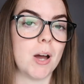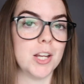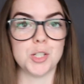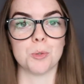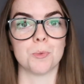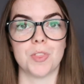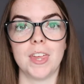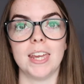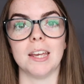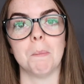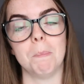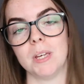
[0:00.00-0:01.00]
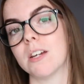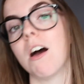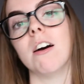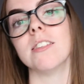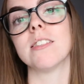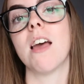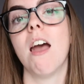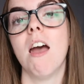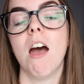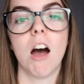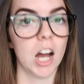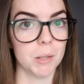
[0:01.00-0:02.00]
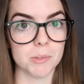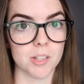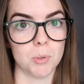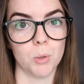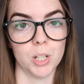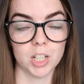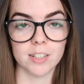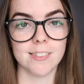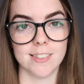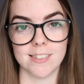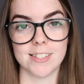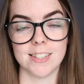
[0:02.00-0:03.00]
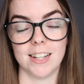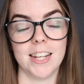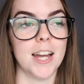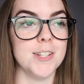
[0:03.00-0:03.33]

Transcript: I don't think because I was uploading consistently,